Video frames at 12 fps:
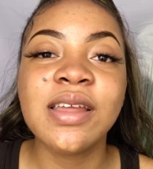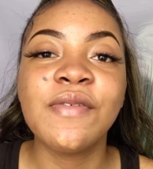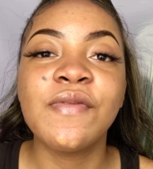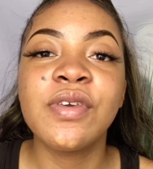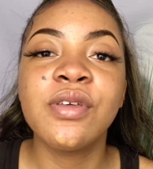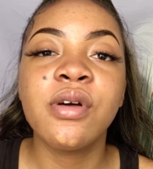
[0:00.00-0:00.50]

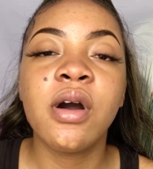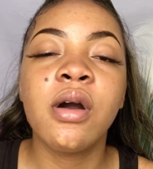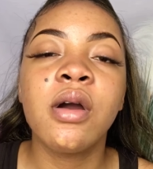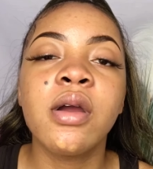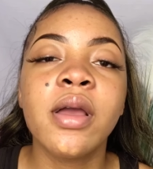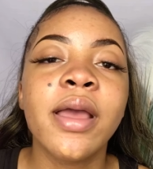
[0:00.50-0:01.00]
feel
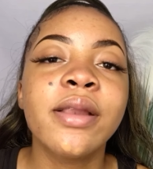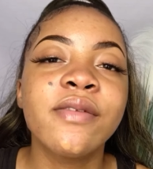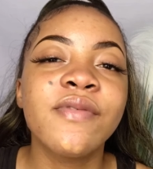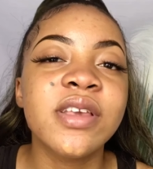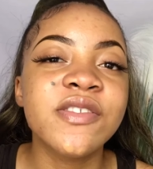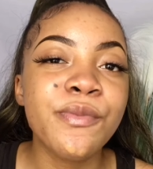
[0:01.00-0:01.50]
are kind of
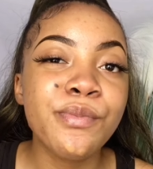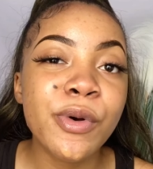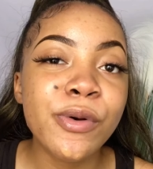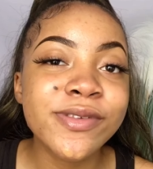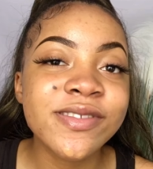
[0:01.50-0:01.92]
exposed,